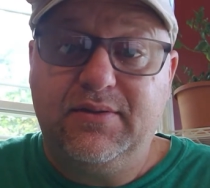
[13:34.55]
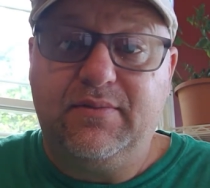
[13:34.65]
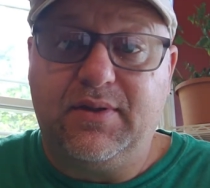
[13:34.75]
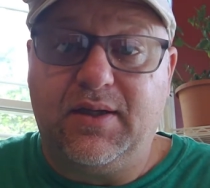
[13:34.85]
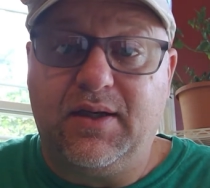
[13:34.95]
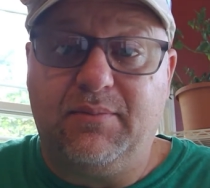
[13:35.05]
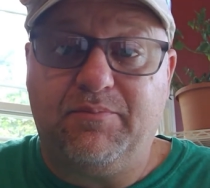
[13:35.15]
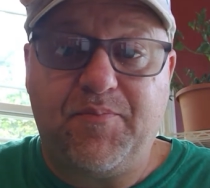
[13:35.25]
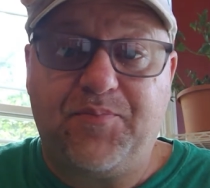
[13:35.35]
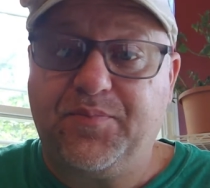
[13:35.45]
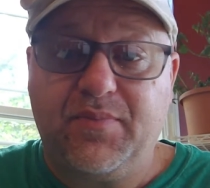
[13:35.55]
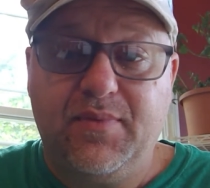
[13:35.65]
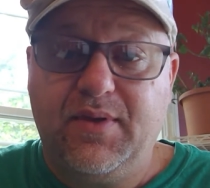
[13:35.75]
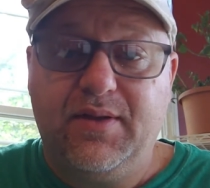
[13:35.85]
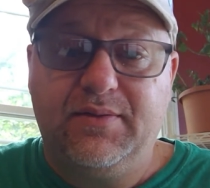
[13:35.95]

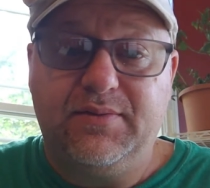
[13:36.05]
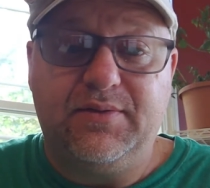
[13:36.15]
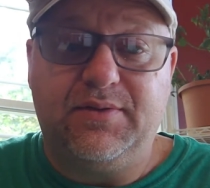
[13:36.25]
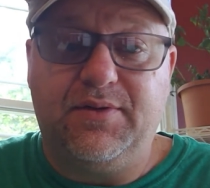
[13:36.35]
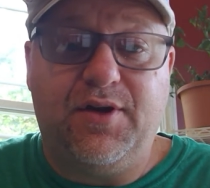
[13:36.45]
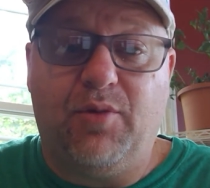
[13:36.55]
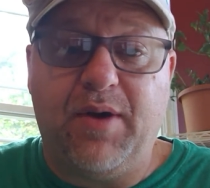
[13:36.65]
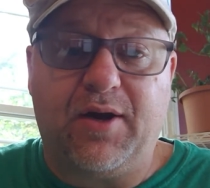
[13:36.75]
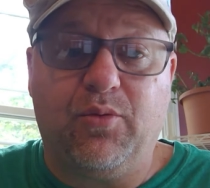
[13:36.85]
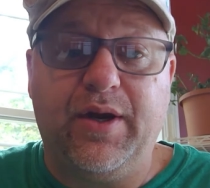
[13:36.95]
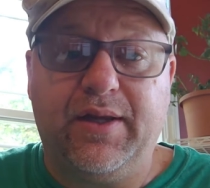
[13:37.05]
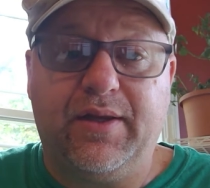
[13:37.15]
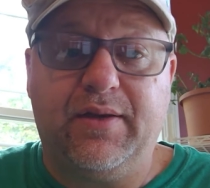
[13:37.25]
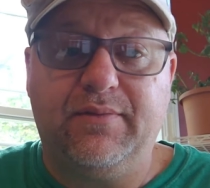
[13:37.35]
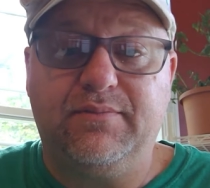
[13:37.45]
No better week
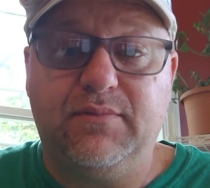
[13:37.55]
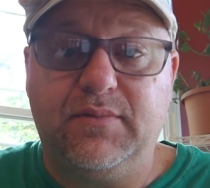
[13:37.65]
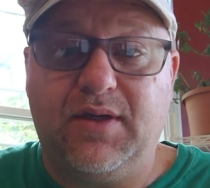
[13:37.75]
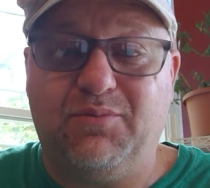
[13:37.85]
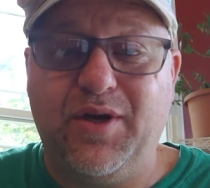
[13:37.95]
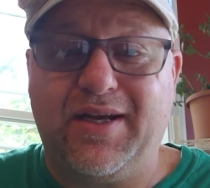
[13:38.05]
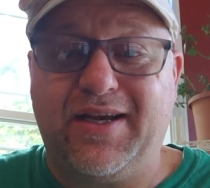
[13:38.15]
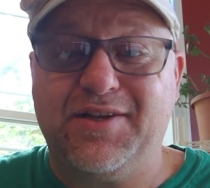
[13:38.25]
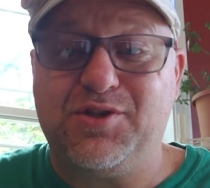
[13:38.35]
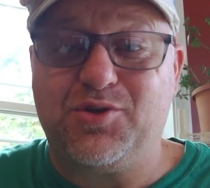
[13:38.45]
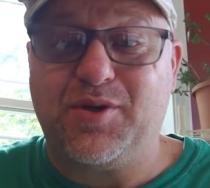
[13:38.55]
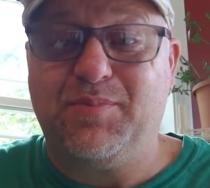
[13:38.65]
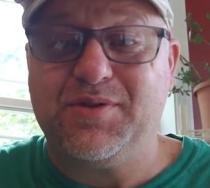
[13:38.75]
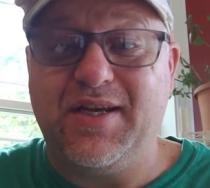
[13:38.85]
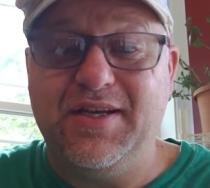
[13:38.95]
than a week against the
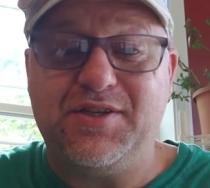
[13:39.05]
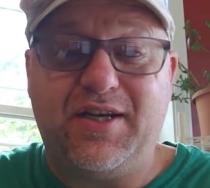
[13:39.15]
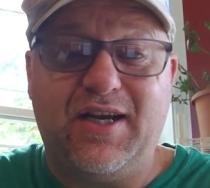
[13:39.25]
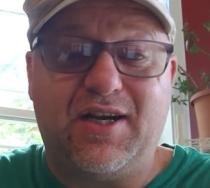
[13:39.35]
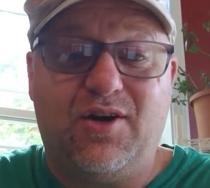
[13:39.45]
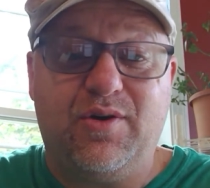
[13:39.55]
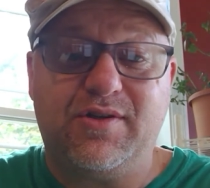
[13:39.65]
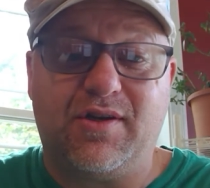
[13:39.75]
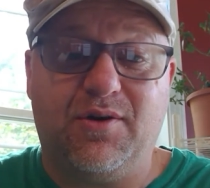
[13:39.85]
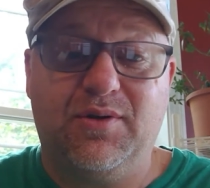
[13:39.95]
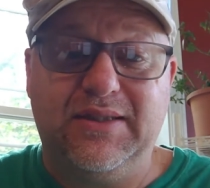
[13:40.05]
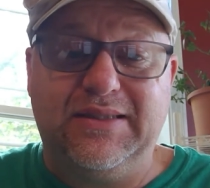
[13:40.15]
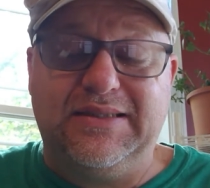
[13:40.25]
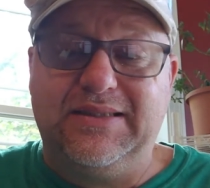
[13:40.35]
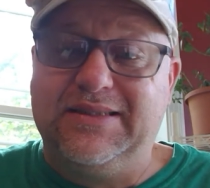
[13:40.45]
Triple T's to get going, so
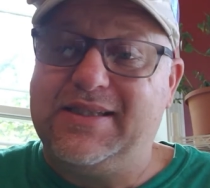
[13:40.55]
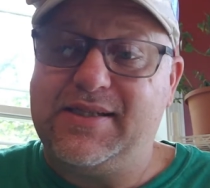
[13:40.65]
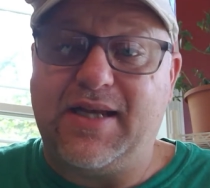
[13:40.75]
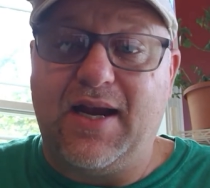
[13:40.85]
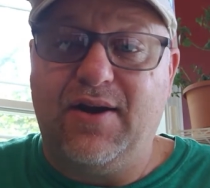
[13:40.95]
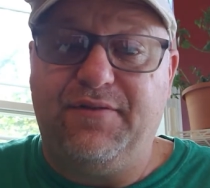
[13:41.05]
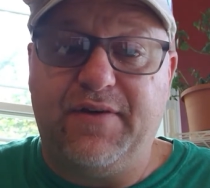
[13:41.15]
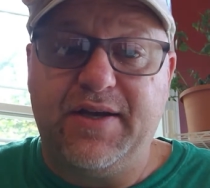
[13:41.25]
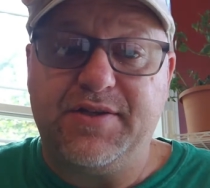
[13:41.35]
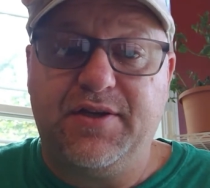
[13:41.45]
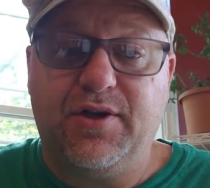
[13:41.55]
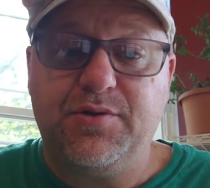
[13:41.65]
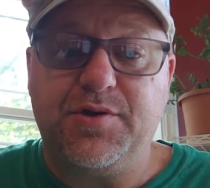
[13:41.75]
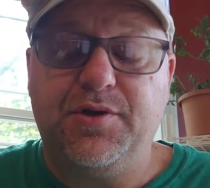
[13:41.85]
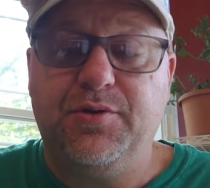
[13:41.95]
scary facing
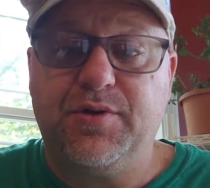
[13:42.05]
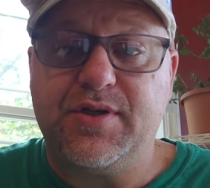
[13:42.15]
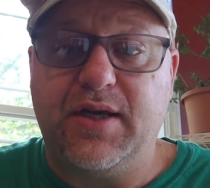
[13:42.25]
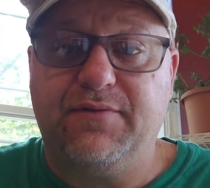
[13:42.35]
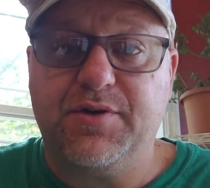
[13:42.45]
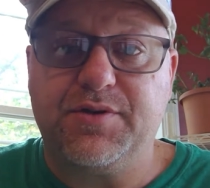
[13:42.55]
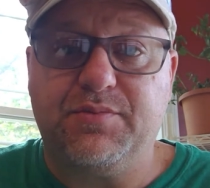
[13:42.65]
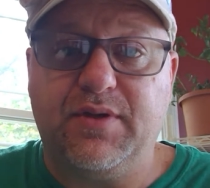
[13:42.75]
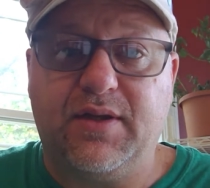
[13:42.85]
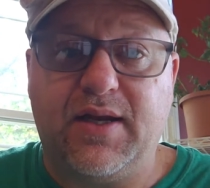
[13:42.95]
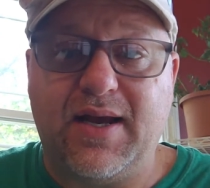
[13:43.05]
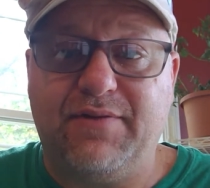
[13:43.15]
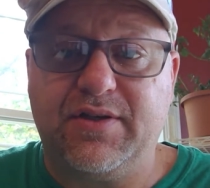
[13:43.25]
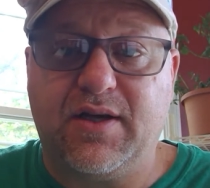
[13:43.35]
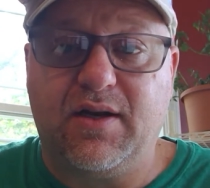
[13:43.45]
those two receivers that
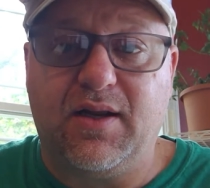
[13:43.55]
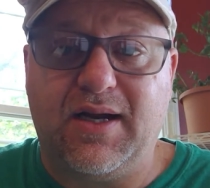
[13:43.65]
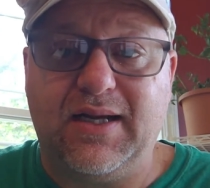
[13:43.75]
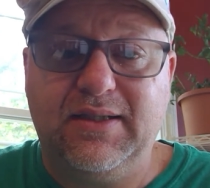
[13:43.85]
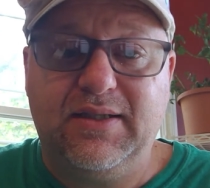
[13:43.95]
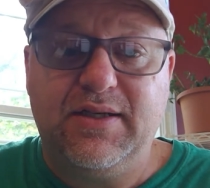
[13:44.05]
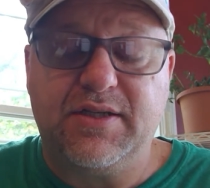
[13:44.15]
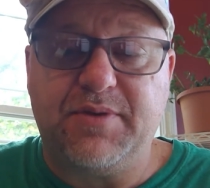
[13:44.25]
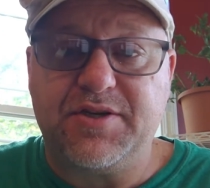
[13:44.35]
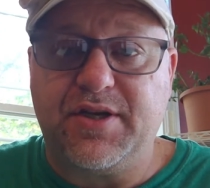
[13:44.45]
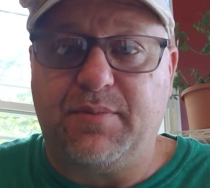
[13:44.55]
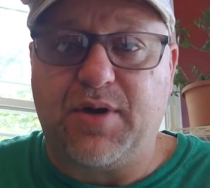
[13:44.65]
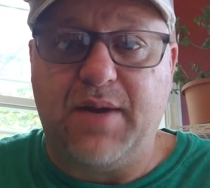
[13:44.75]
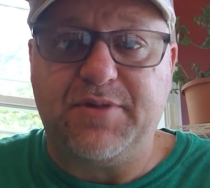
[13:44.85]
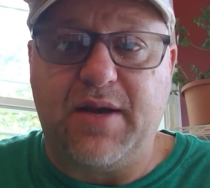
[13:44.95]
haven't done a lot, especially in a
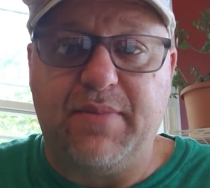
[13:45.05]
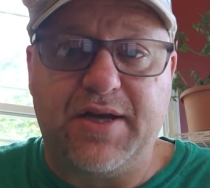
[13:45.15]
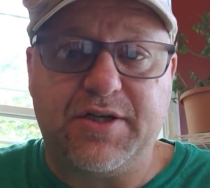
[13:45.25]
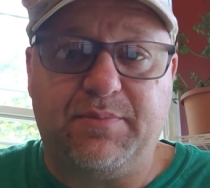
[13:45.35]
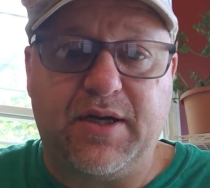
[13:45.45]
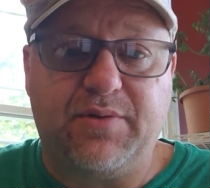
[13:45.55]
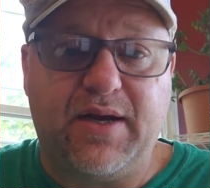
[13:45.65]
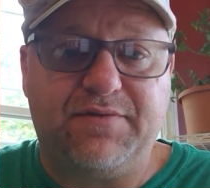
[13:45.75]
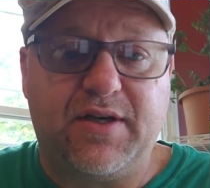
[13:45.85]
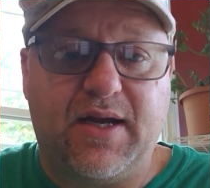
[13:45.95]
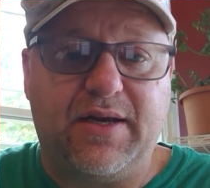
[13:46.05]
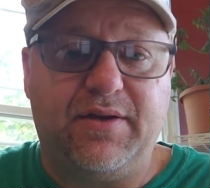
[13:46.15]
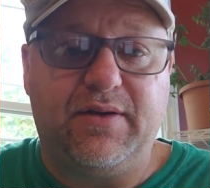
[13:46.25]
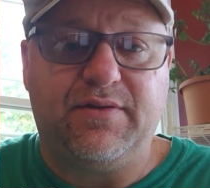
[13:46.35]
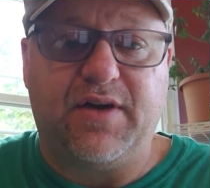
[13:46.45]
primetime matchup like we have tonight.